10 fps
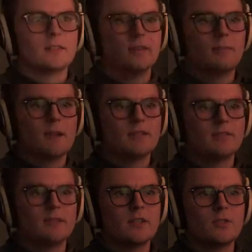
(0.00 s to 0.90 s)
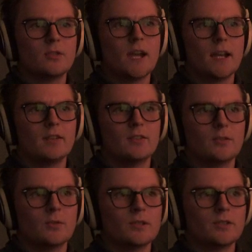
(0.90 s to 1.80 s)
the best thing you can
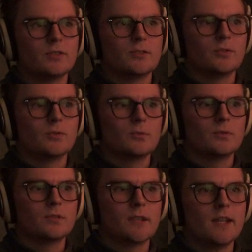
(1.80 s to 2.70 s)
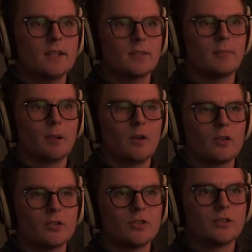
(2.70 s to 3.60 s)
do is to take some
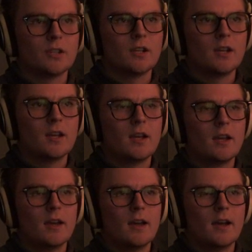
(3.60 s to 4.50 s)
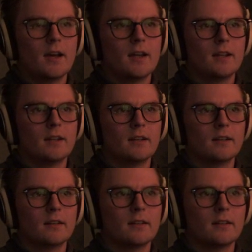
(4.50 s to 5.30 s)
blocks and